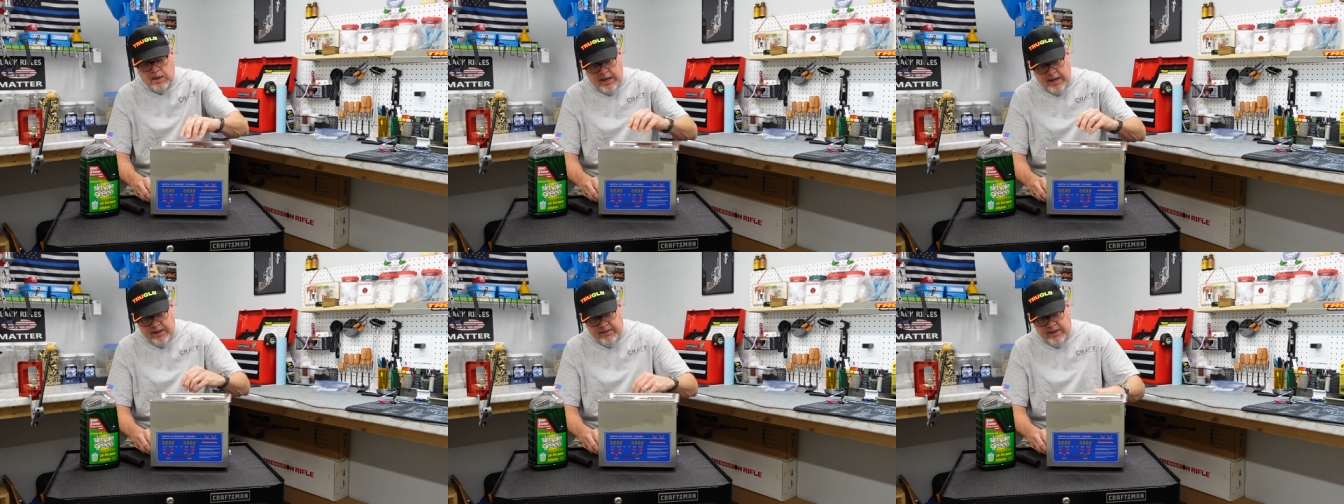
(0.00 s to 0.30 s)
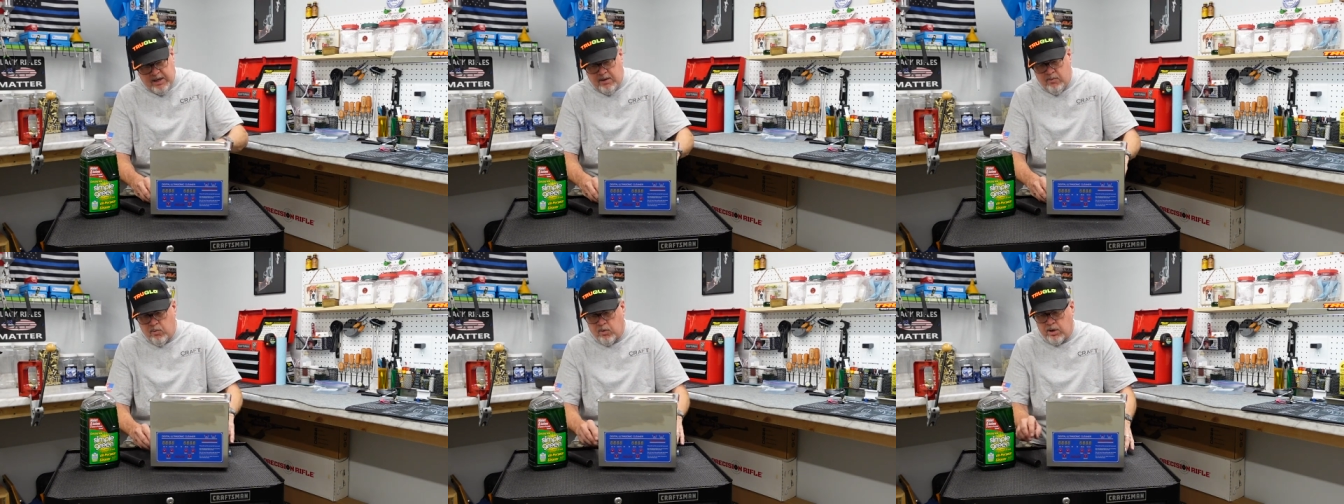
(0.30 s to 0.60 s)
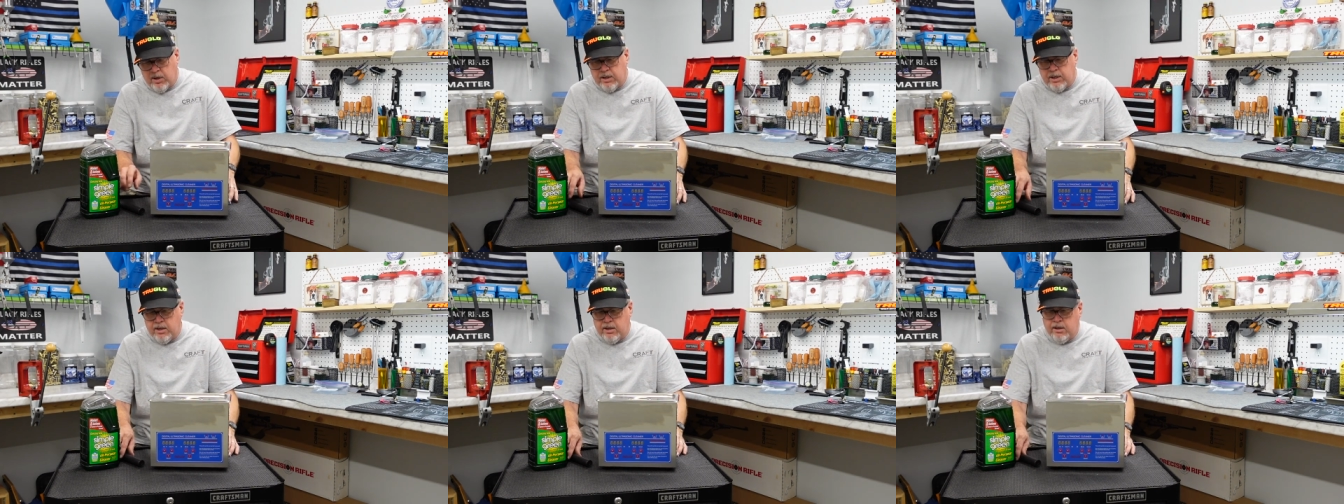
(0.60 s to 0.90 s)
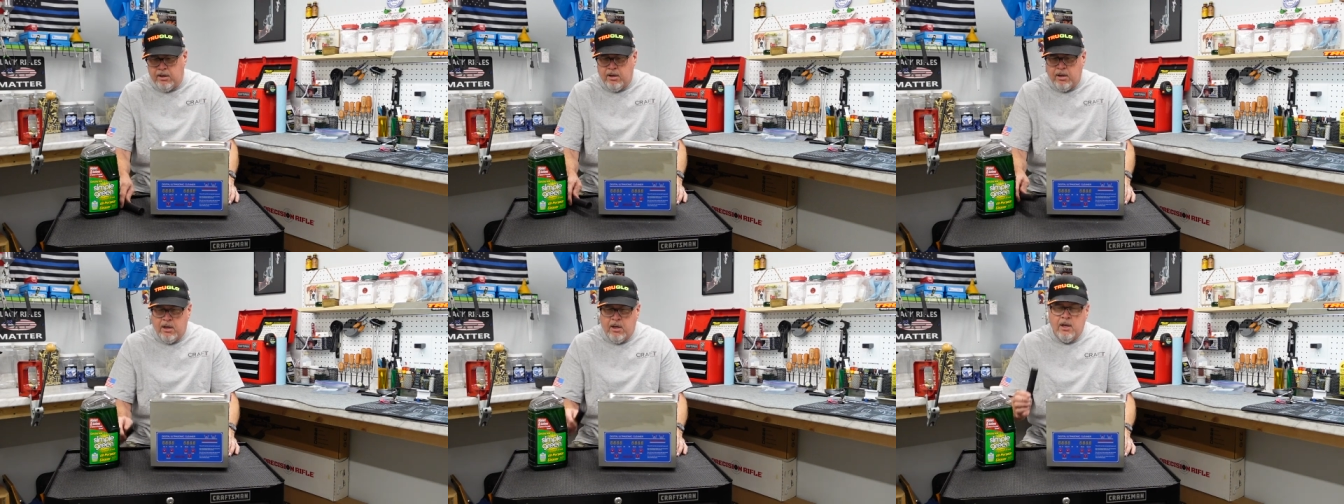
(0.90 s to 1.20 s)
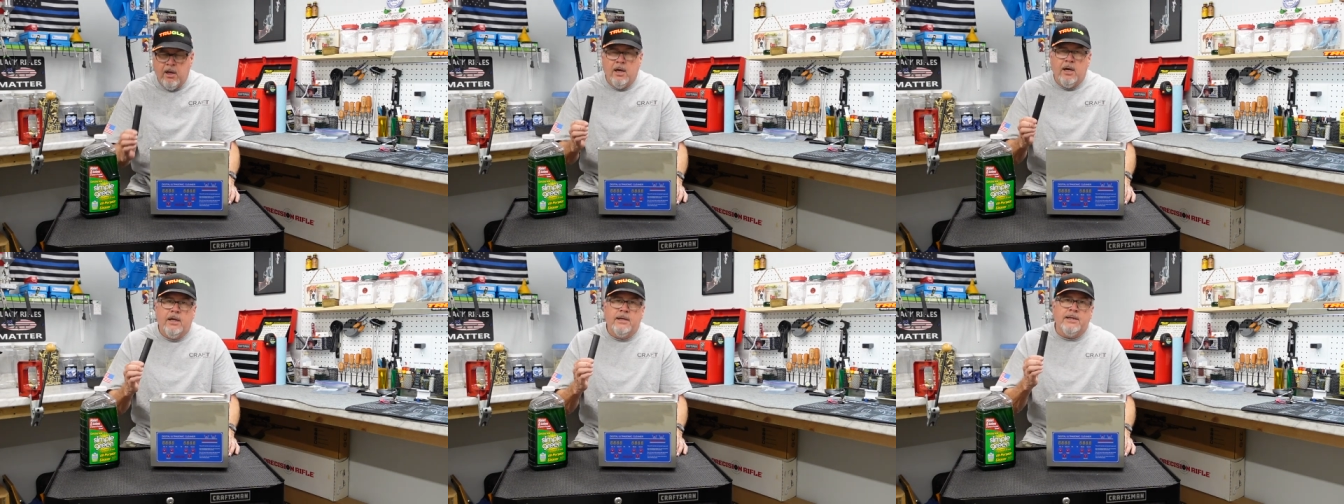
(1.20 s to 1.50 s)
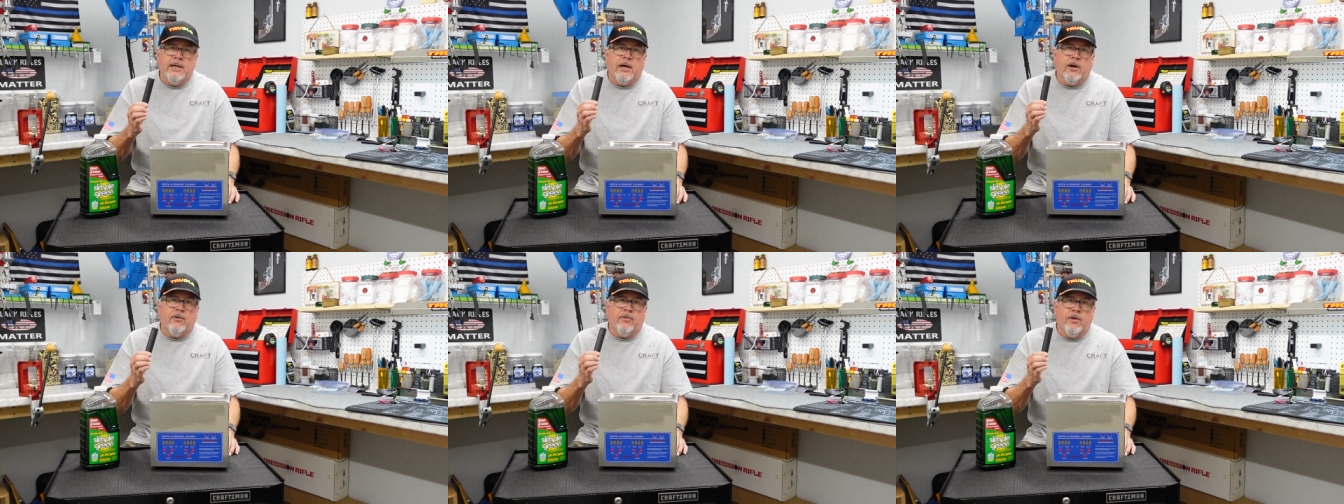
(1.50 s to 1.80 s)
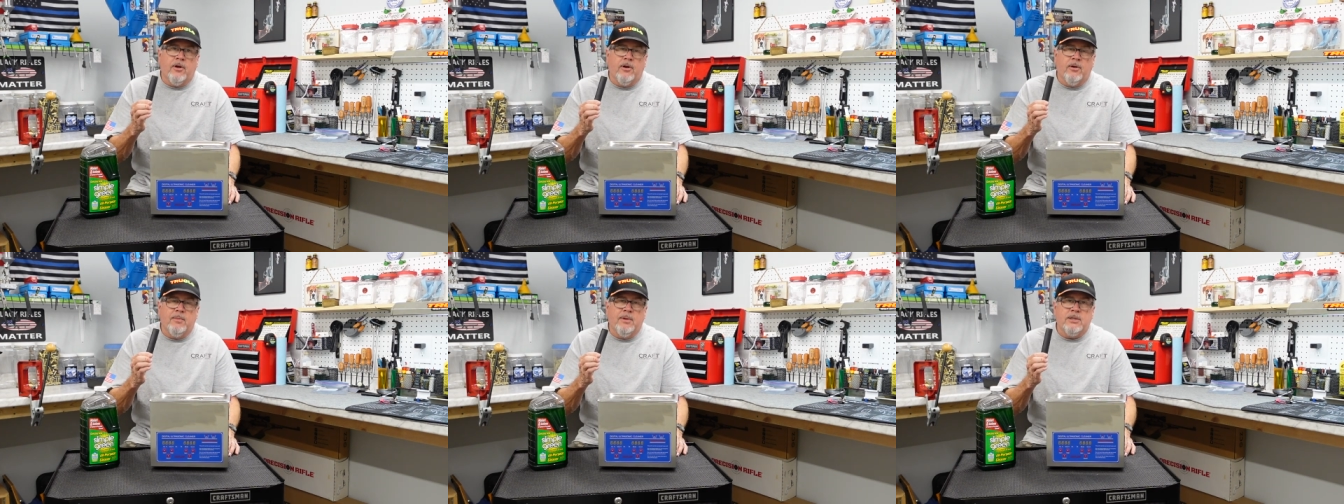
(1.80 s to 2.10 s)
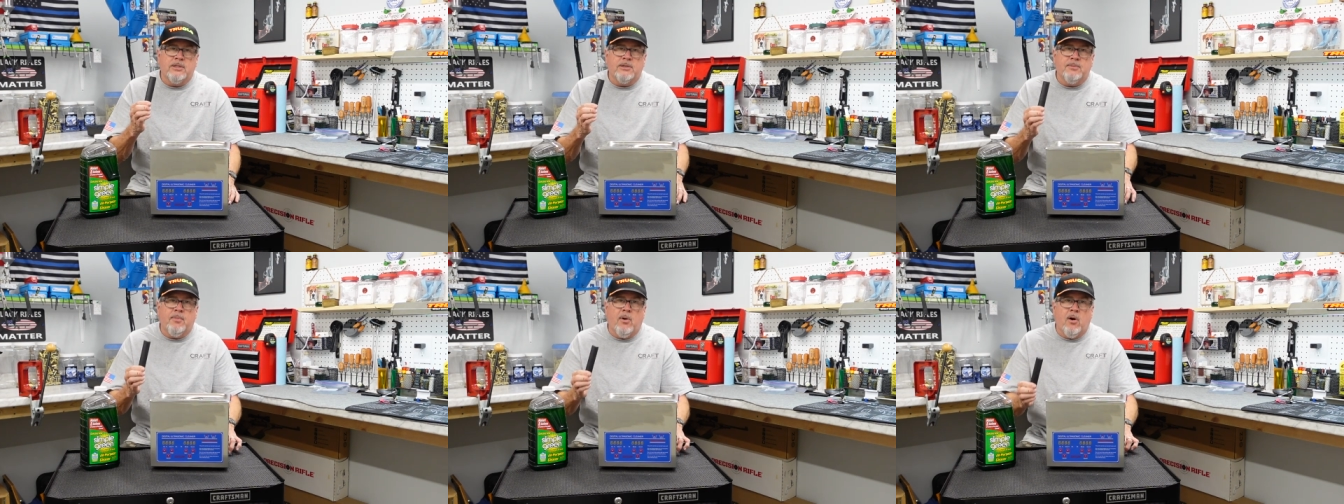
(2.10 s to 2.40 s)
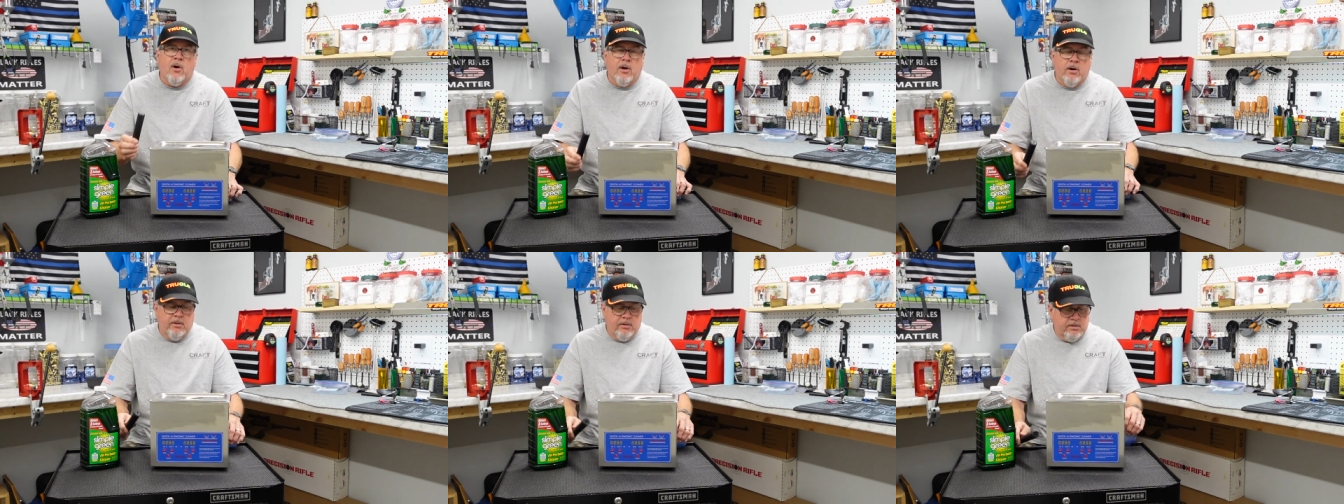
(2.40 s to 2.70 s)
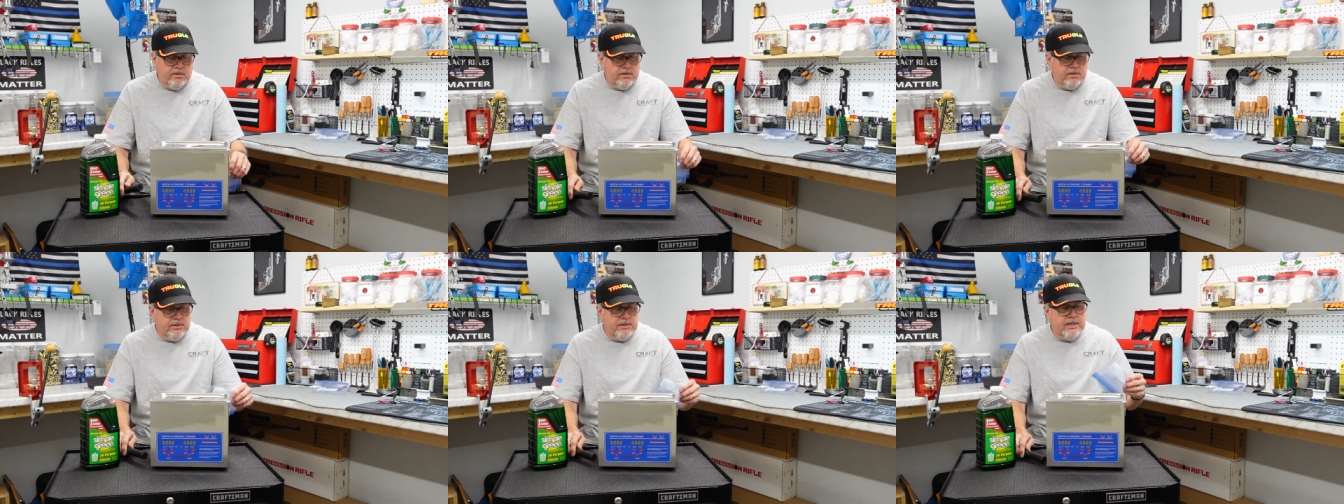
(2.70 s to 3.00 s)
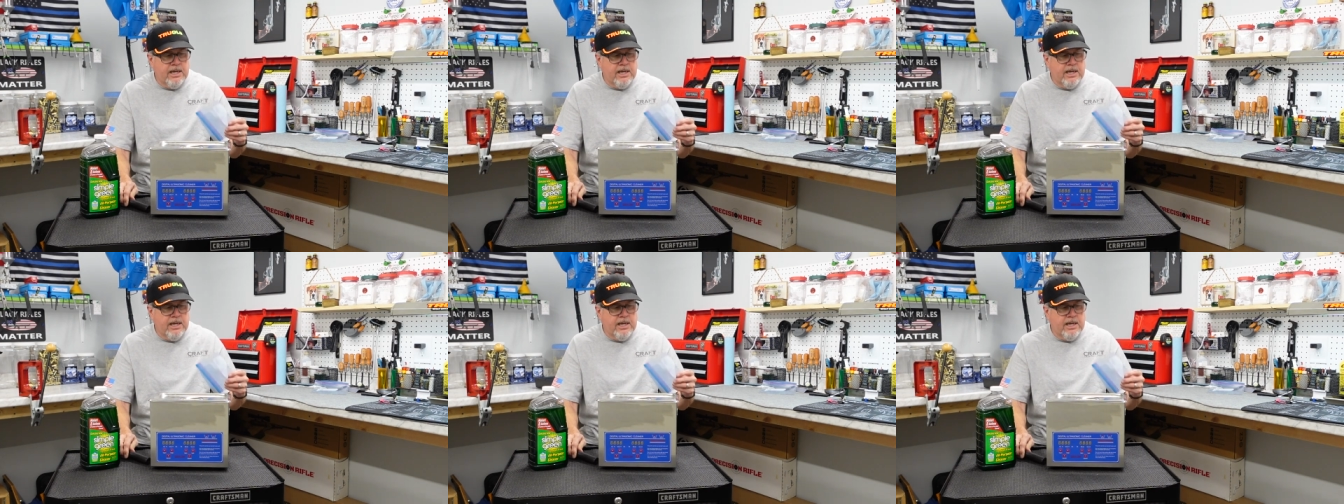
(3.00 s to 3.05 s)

And then we're gonna take our Thunder Beast apart,